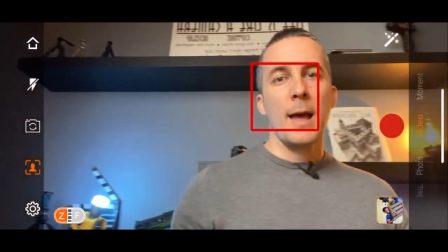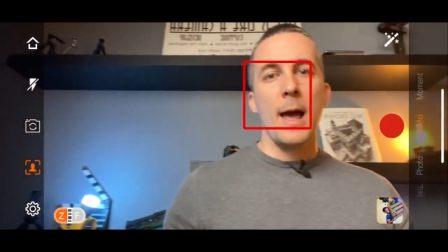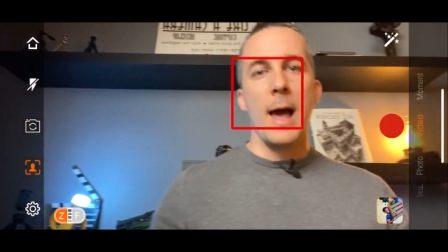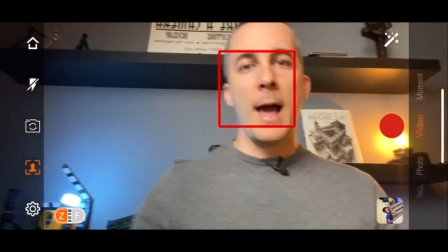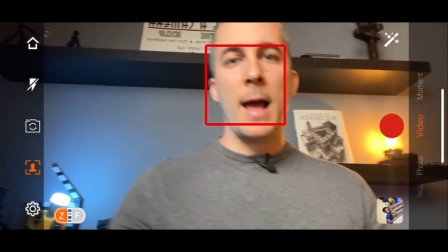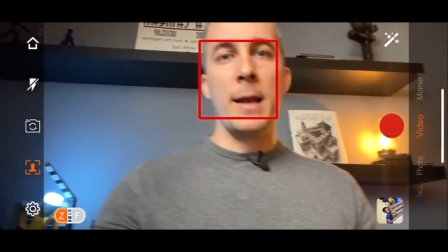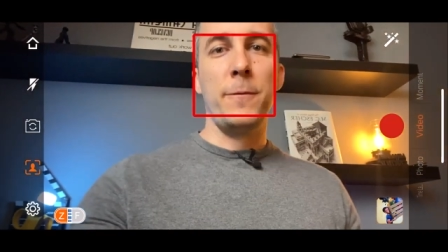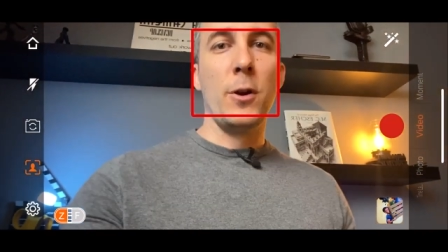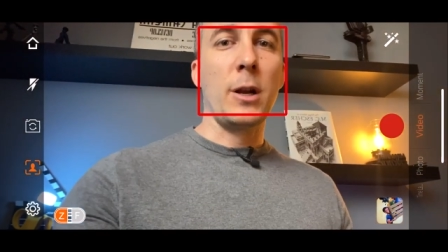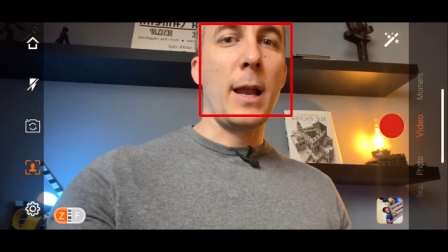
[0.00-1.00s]
And if
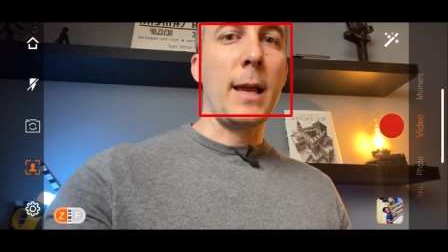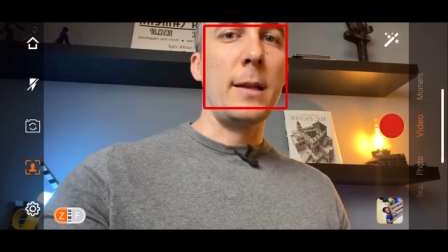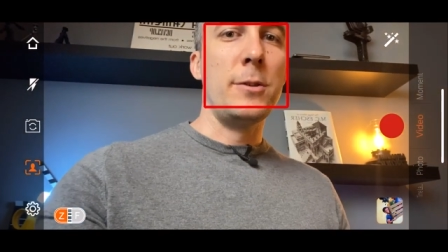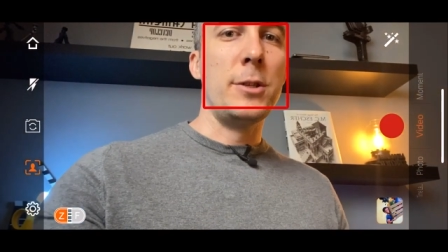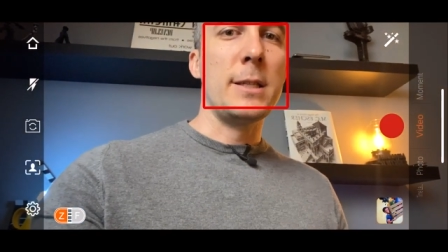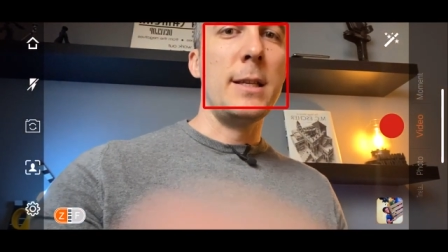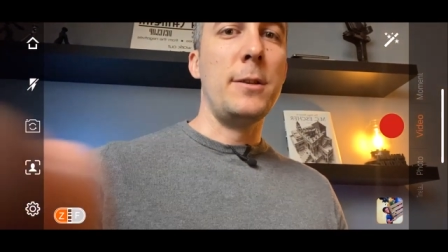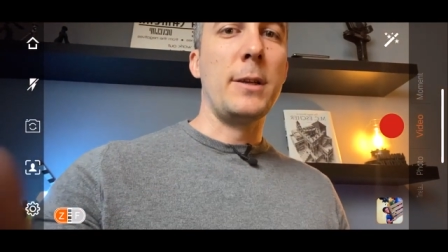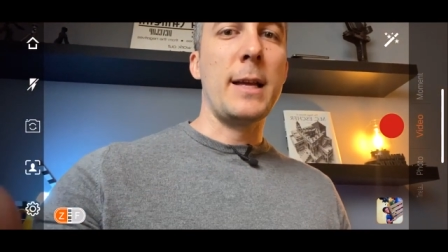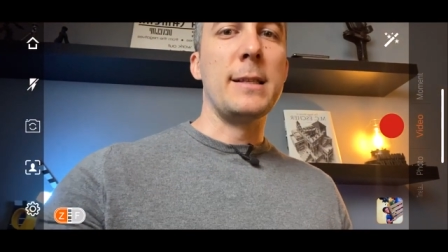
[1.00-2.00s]
you don't like it, you just need
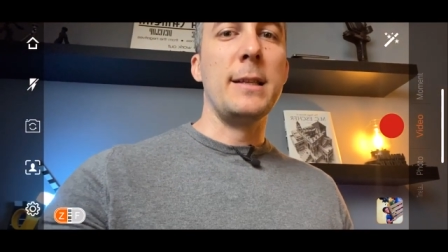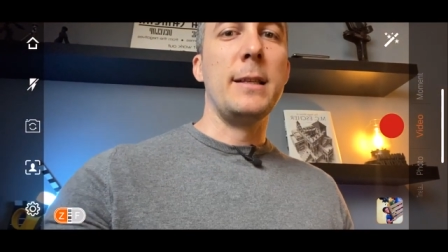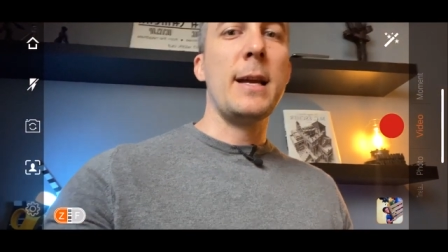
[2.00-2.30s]
to cancel it.